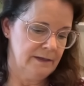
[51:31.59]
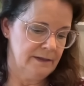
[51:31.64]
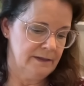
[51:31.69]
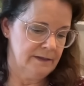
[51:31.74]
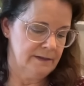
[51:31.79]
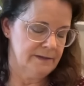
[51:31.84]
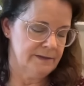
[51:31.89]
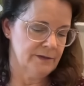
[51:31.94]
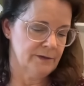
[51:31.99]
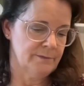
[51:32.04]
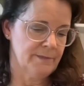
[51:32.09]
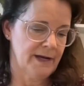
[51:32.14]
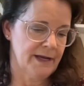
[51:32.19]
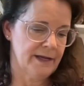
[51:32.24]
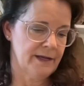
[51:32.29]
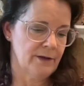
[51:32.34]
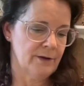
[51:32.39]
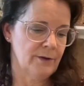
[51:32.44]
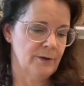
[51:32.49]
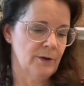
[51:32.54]
So
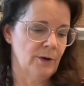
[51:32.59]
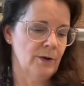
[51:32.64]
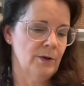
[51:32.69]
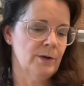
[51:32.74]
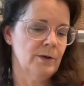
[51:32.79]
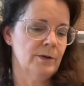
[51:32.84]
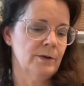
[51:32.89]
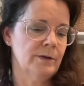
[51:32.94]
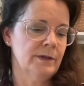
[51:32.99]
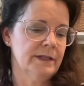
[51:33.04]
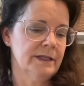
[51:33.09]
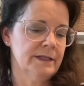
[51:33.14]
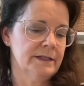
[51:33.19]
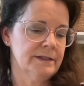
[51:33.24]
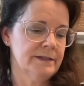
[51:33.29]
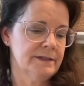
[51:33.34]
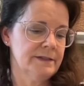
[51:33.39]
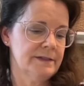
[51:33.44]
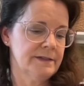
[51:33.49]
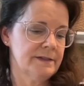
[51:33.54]
my goal
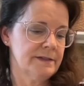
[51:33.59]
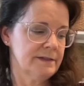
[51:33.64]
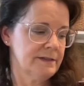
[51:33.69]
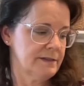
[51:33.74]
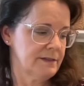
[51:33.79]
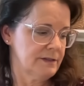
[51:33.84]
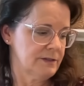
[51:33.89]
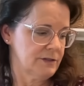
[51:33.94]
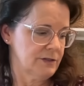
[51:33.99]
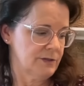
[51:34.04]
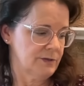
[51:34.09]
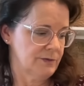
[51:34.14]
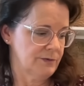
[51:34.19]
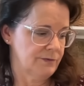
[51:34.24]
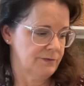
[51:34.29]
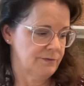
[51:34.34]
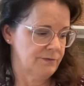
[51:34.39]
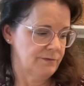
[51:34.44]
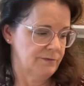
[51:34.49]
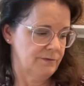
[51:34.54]
is to
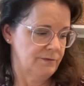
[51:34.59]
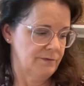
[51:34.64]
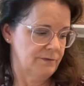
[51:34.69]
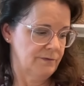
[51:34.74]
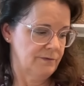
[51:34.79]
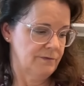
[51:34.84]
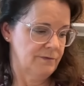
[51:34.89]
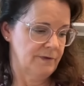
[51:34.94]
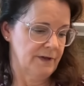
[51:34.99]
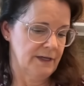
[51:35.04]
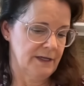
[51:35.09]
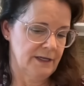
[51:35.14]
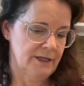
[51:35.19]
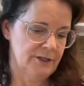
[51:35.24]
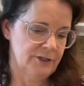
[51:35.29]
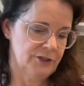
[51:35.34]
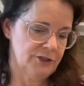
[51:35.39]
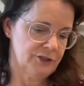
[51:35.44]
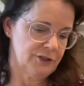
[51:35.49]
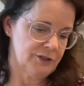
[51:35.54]

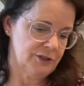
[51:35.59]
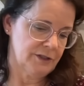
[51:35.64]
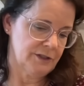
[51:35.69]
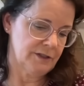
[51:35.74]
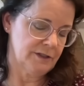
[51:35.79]
finish